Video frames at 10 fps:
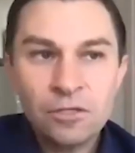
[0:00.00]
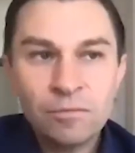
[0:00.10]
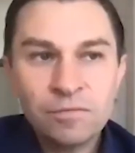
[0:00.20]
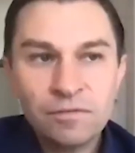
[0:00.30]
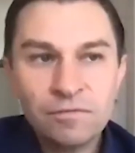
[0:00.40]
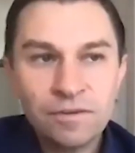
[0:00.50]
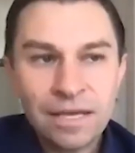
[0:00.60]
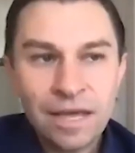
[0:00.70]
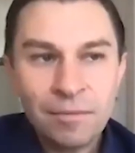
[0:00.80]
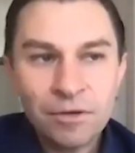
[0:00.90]
in terms of
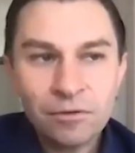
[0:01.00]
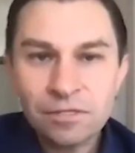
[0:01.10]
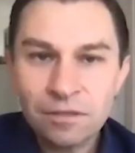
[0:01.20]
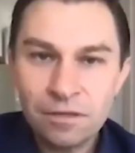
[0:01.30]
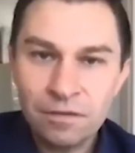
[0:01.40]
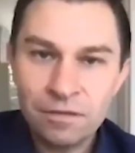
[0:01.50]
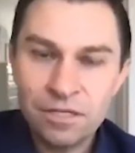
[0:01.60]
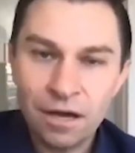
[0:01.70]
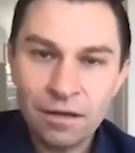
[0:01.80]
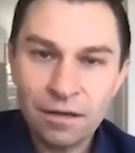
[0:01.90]
chemicals in, in the
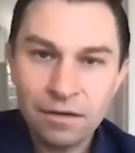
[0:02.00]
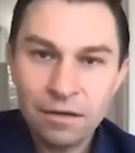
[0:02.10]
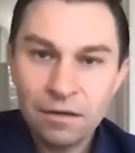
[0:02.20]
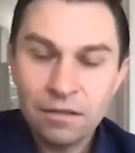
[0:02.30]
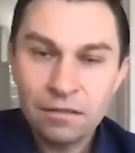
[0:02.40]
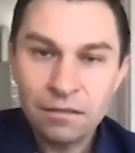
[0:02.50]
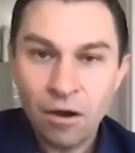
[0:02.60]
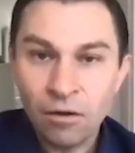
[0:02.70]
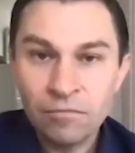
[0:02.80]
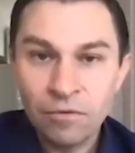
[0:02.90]
diet,
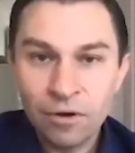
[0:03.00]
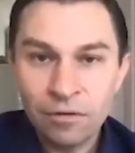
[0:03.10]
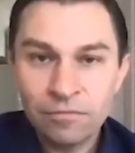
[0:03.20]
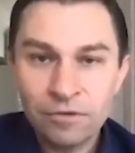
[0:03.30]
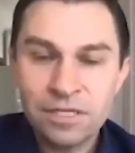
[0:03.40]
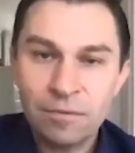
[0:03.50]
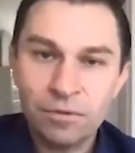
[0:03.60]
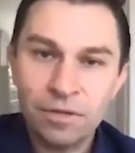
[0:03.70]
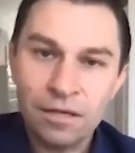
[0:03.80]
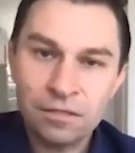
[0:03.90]
olive oil, for
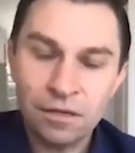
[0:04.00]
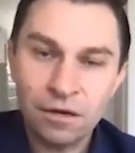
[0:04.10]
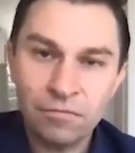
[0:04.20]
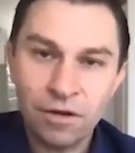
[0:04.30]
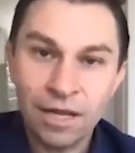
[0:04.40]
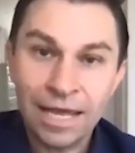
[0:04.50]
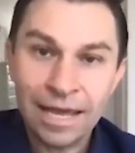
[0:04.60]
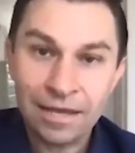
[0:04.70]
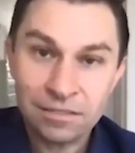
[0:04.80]
example, has a lot of oleic